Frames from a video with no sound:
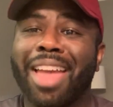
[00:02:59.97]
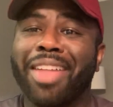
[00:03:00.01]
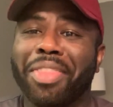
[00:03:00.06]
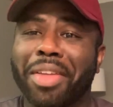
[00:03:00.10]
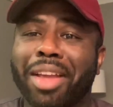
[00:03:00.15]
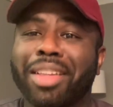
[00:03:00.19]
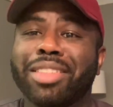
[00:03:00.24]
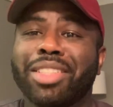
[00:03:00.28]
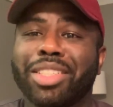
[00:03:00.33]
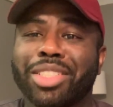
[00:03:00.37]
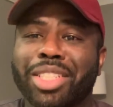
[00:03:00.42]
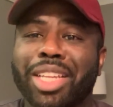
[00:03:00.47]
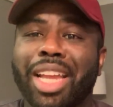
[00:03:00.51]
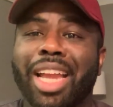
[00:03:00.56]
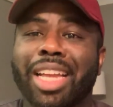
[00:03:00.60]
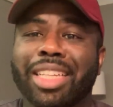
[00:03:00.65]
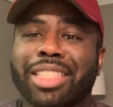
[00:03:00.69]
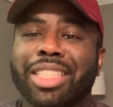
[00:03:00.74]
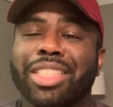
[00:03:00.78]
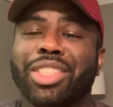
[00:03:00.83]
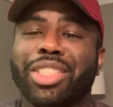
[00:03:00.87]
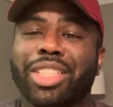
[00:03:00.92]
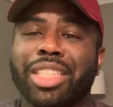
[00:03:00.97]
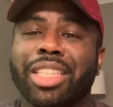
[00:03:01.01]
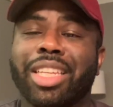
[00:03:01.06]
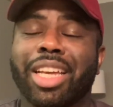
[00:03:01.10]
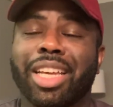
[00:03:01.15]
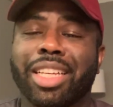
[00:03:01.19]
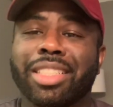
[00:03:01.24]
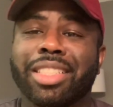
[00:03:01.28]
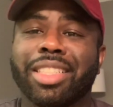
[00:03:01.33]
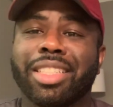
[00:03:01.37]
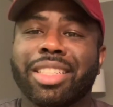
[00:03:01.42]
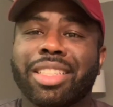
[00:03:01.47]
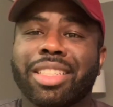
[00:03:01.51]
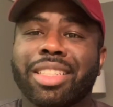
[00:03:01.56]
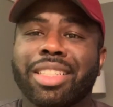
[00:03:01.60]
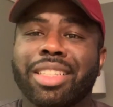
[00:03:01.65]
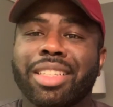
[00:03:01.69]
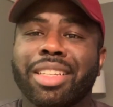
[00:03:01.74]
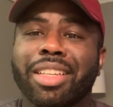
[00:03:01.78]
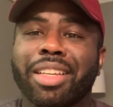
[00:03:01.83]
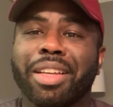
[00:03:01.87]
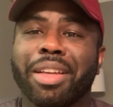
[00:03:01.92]
There's a chance that she doesn't.
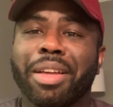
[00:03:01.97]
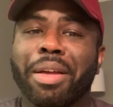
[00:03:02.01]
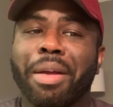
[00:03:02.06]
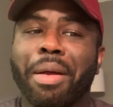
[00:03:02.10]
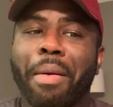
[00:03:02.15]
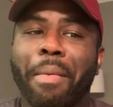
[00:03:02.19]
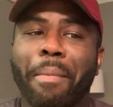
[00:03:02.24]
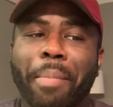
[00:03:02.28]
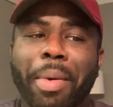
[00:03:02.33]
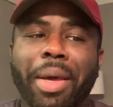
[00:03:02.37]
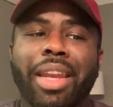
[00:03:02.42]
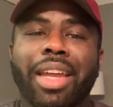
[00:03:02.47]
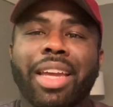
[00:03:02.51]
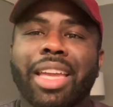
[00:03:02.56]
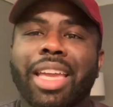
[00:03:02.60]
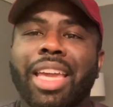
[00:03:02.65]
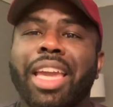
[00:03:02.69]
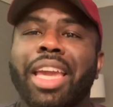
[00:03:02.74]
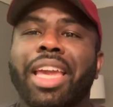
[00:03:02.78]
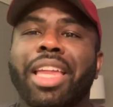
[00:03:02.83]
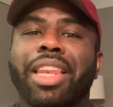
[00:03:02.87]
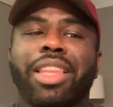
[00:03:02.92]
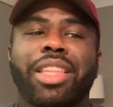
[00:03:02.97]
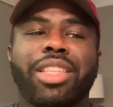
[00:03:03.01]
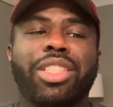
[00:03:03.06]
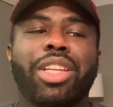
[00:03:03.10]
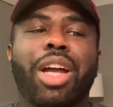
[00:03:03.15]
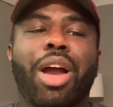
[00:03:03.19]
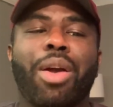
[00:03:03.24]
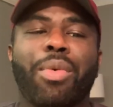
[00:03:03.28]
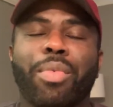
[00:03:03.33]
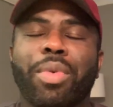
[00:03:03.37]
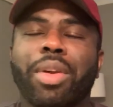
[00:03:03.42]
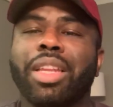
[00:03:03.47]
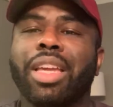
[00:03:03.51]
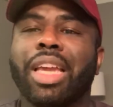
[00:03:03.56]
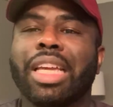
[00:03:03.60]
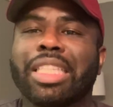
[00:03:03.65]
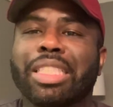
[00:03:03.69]
But again, did y'all really